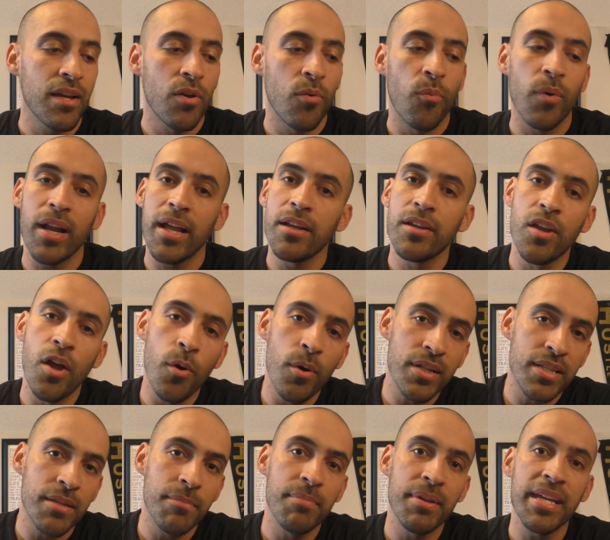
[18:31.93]
what I know it
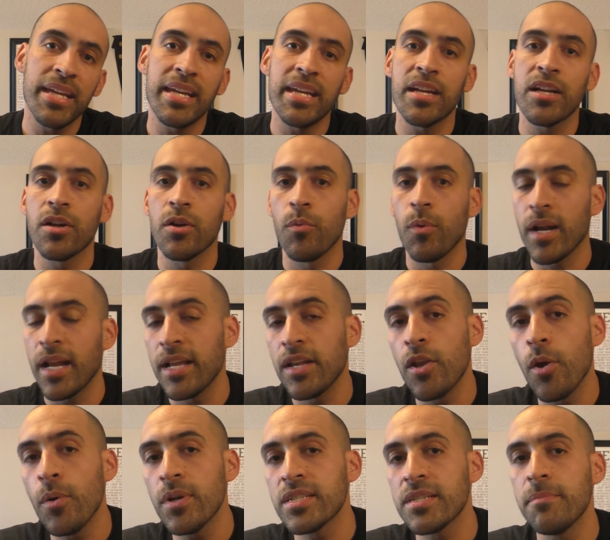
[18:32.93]
to be here, what I
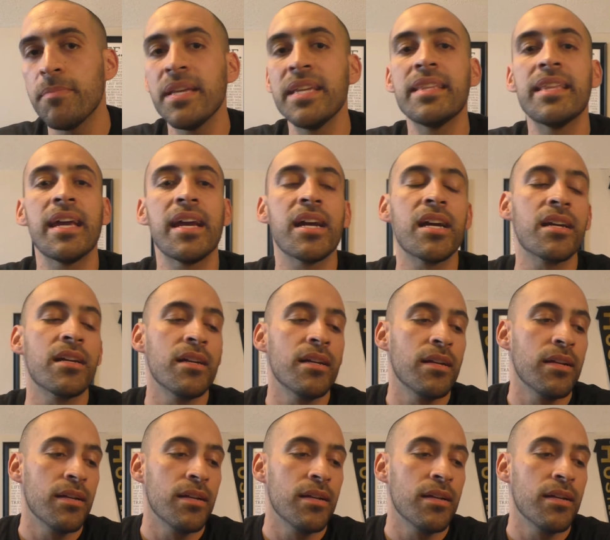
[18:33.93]
know it to be there.